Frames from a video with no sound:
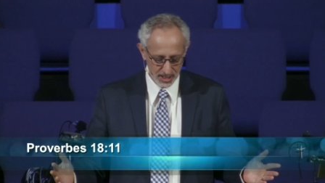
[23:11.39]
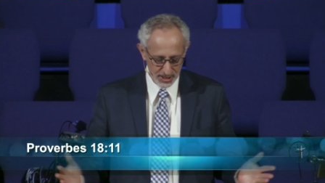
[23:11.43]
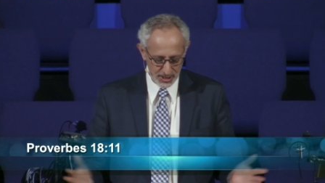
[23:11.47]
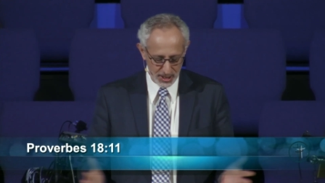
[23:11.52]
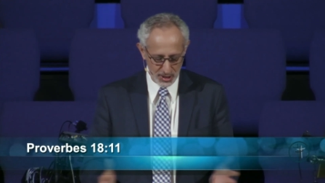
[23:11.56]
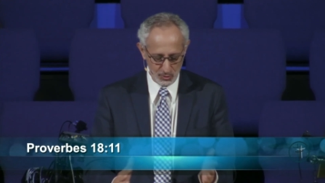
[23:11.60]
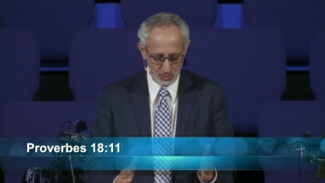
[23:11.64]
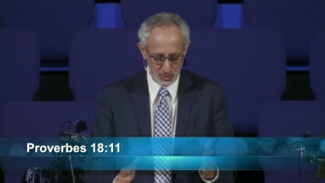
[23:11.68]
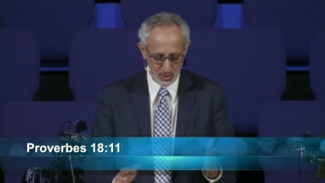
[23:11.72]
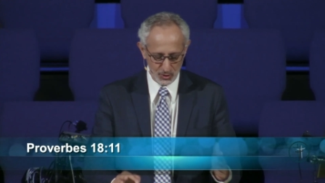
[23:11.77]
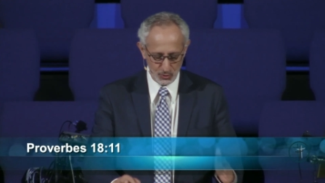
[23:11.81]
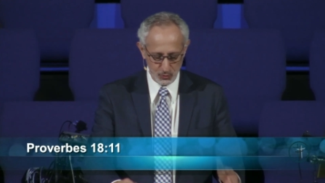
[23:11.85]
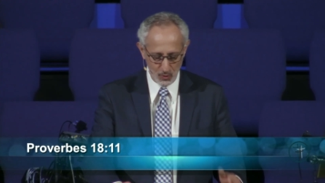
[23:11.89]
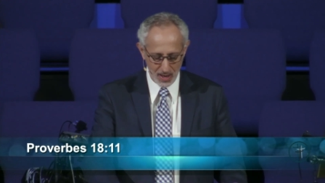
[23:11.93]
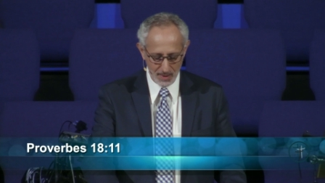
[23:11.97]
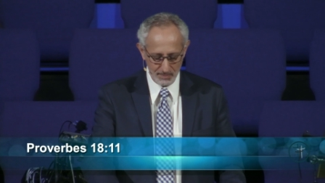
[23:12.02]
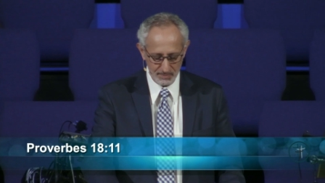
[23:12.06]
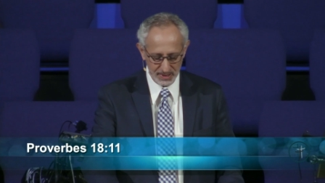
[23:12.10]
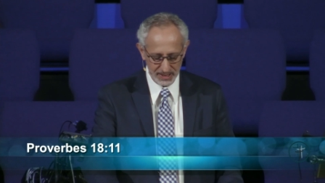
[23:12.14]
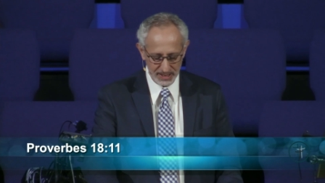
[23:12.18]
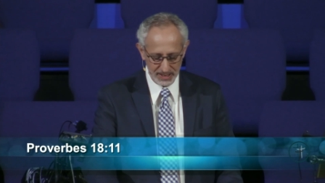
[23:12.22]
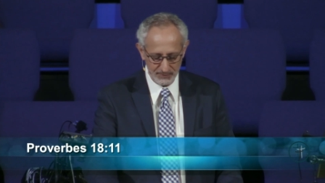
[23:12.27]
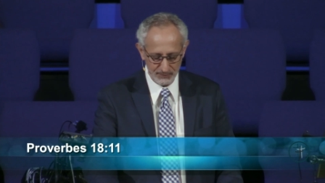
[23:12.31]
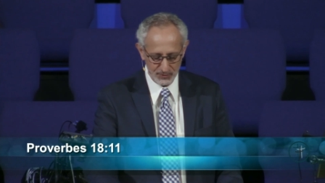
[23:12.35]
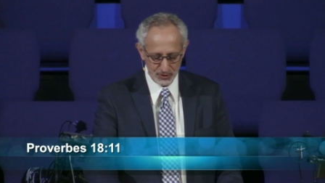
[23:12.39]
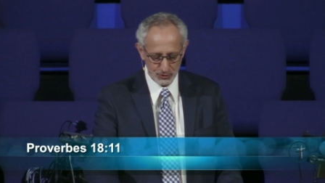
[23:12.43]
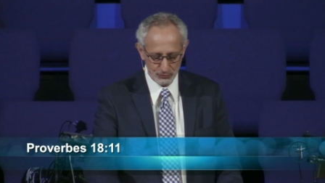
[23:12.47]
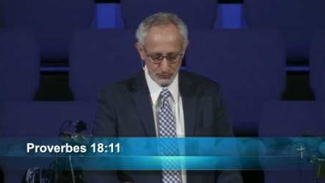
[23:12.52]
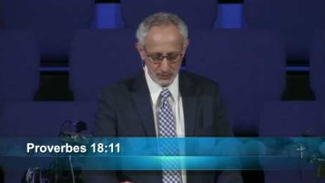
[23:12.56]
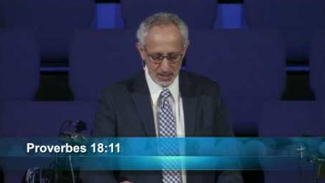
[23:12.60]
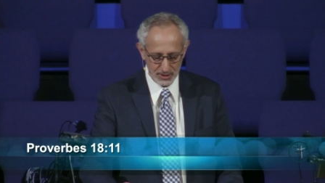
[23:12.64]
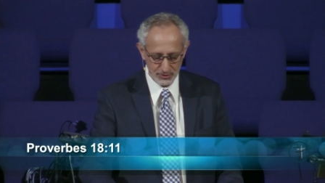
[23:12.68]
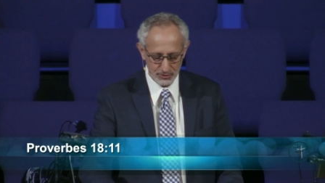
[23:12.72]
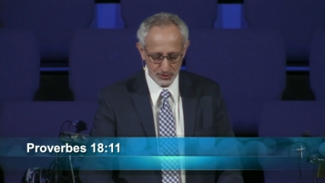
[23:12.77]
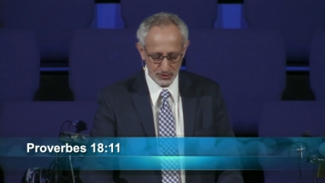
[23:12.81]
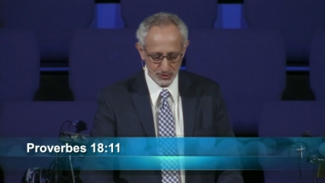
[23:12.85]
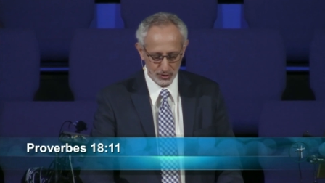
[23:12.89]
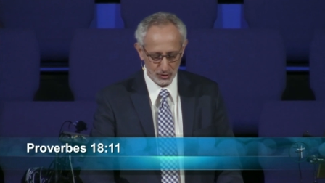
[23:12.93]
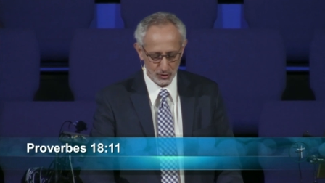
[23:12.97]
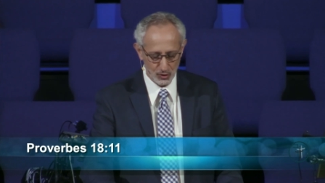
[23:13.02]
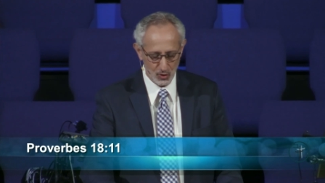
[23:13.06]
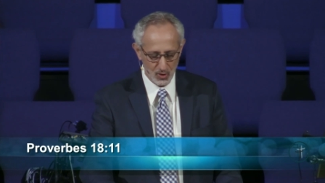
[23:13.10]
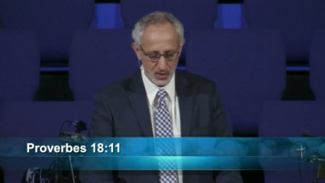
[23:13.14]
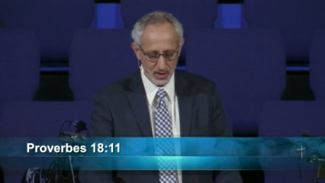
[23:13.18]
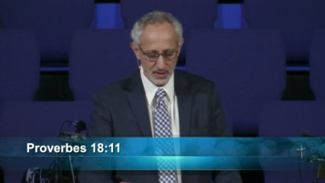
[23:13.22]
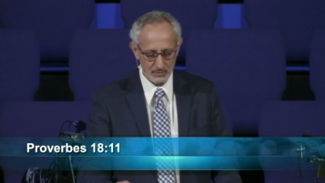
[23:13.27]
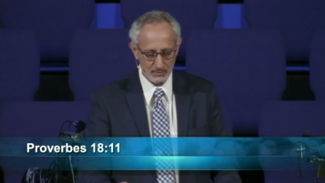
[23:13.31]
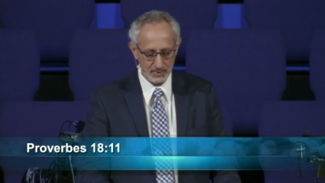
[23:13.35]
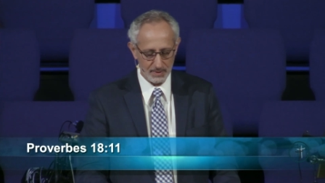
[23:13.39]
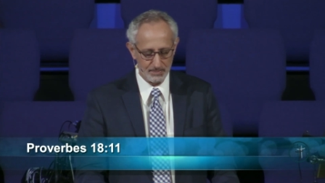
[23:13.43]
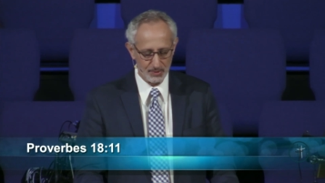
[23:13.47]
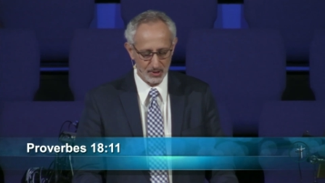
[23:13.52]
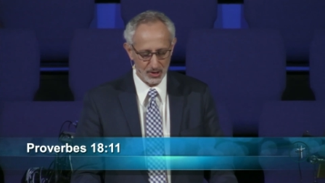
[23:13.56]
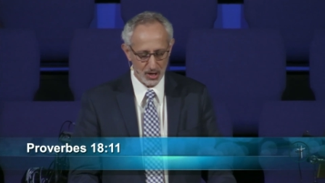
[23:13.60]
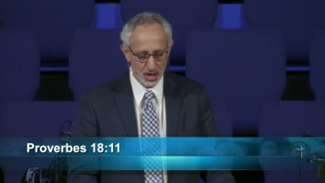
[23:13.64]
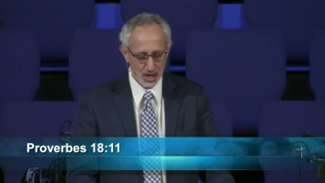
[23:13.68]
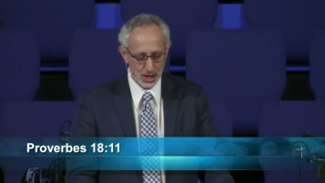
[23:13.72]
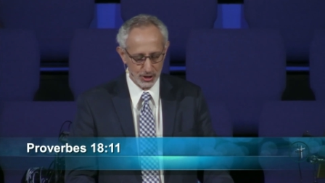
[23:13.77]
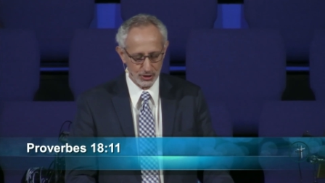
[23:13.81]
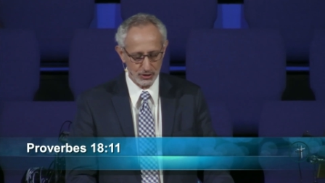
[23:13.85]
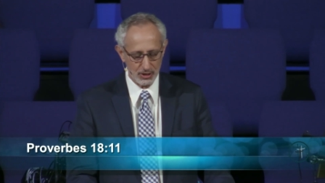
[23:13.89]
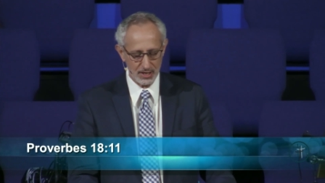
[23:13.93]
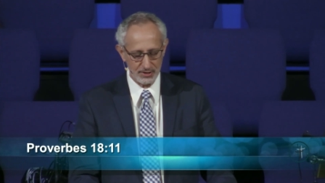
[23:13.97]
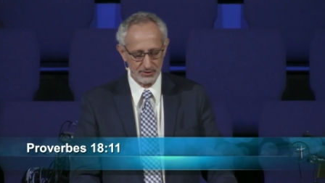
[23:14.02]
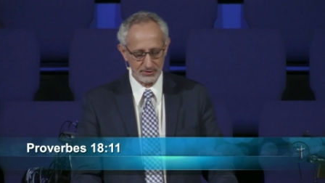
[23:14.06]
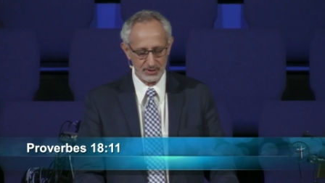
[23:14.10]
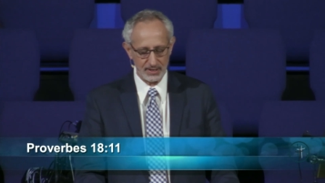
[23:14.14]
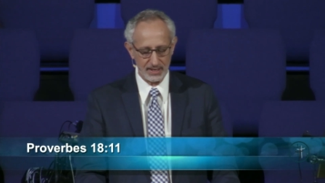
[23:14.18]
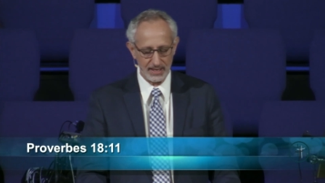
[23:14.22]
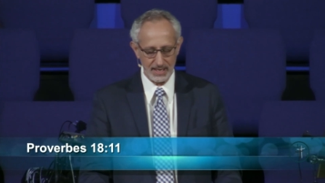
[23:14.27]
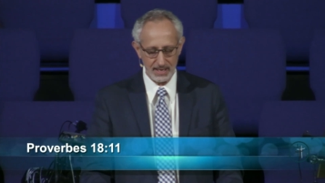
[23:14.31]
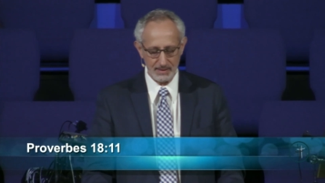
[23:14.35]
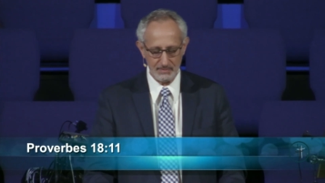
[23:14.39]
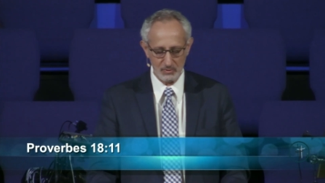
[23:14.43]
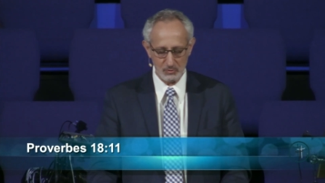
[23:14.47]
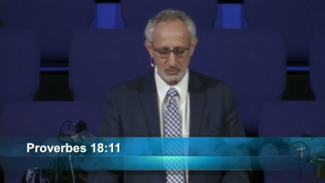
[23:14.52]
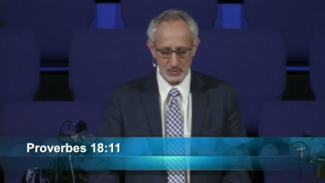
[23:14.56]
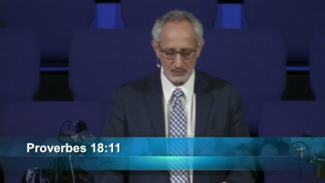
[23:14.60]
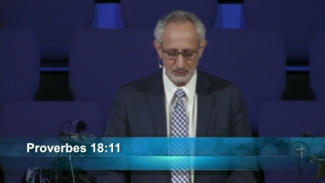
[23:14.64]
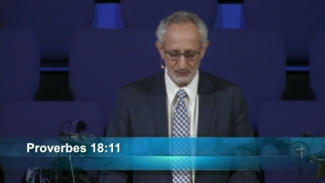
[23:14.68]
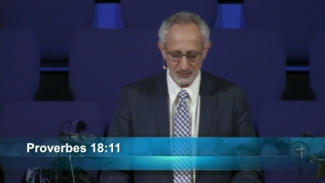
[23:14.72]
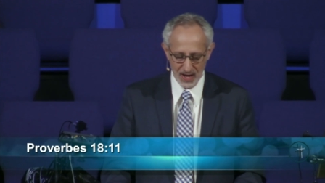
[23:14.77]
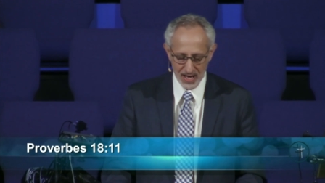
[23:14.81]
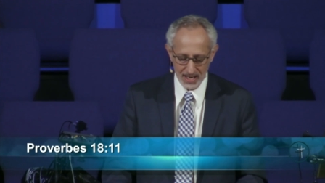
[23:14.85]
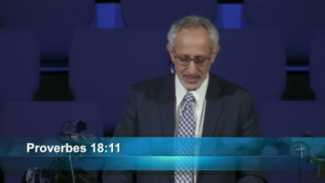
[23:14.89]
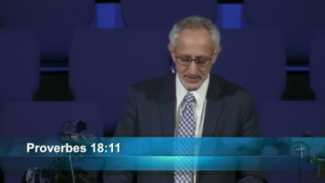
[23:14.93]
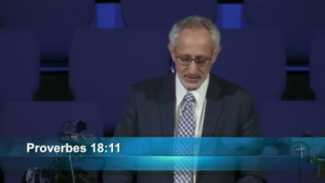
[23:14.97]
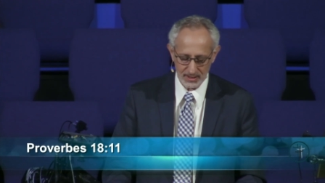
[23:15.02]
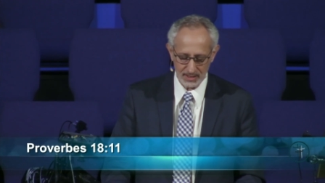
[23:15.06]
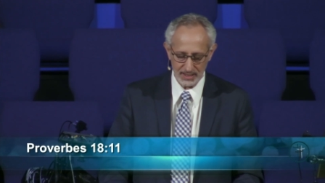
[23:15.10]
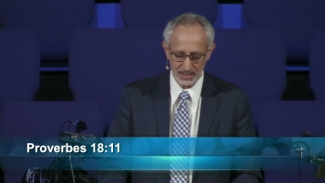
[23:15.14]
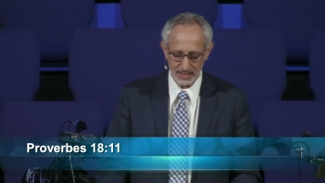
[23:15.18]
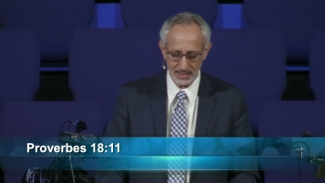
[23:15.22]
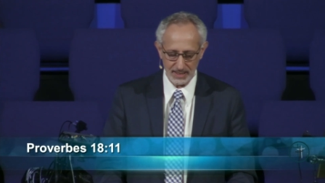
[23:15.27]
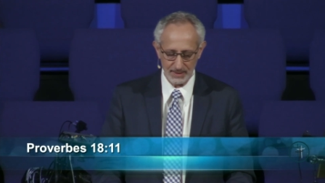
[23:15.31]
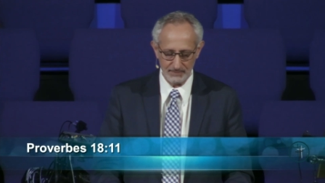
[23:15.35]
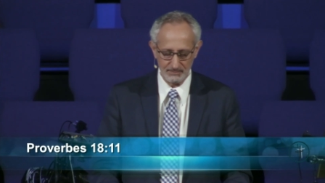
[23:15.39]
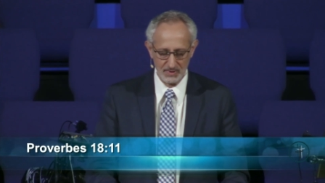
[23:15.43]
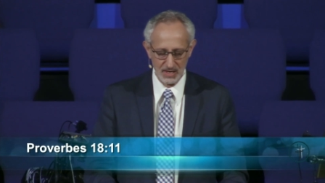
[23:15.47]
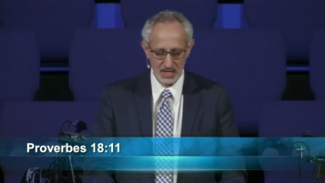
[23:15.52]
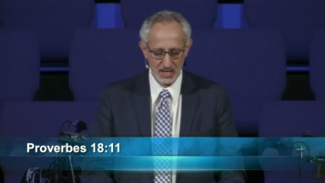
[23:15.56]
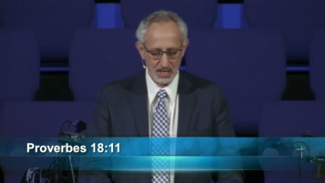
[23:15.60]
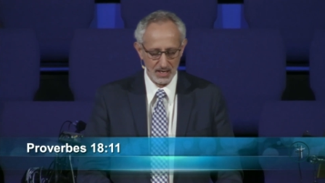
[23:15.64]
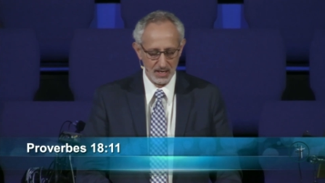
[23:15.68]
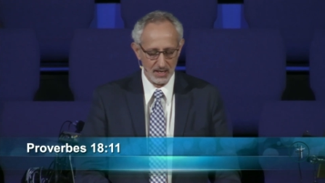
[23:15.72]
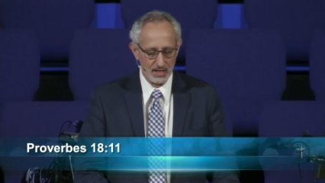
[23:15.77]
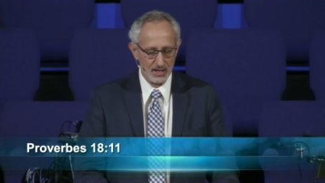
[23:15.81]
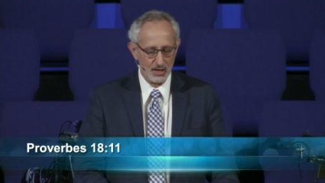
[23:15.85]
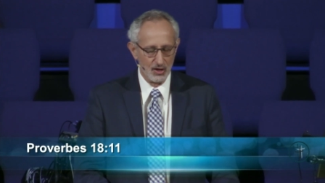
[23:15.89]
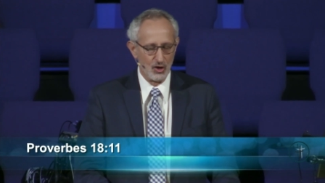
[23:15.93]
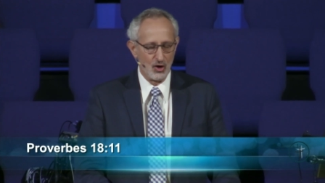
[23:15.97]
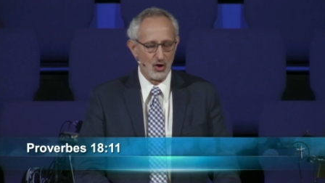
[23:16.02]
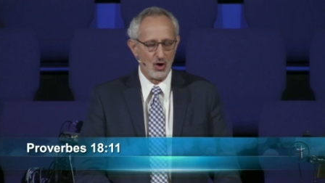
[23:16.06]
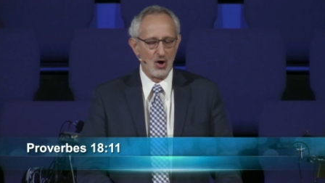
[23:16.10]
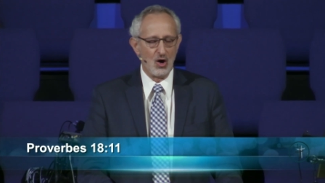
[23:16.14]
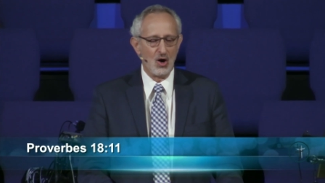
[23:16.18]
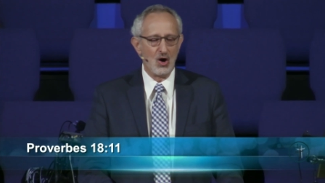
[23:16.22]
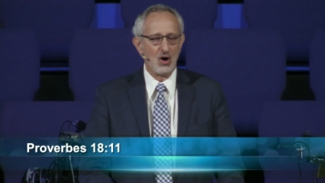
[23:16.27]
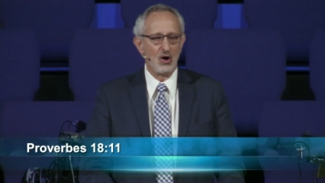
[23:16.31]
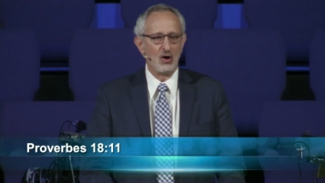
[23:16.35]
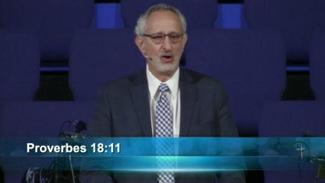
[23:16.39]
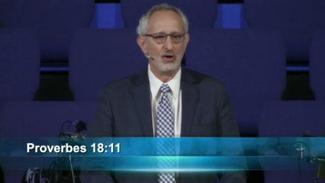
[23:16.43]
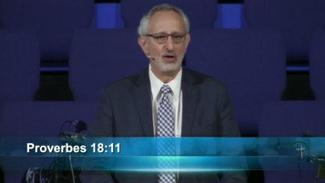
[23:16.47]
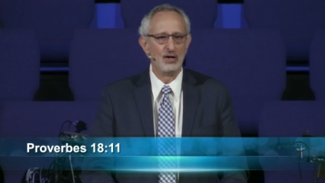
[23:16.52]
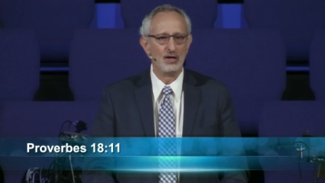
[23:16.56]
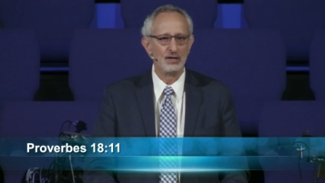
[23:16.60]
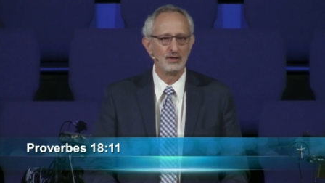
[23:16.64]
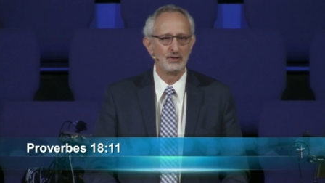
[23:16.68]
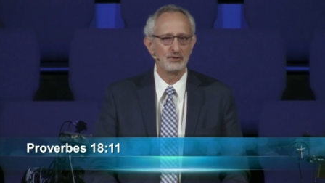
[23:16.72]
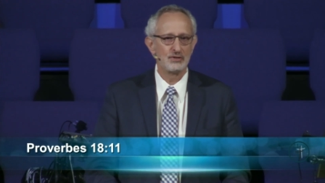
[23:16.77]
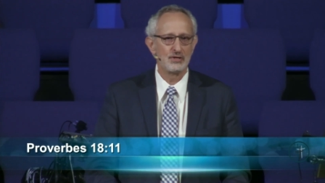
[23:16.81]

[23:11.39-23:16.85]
In other words, while believers run to the Lord and we put our trust in Him and we find in Him all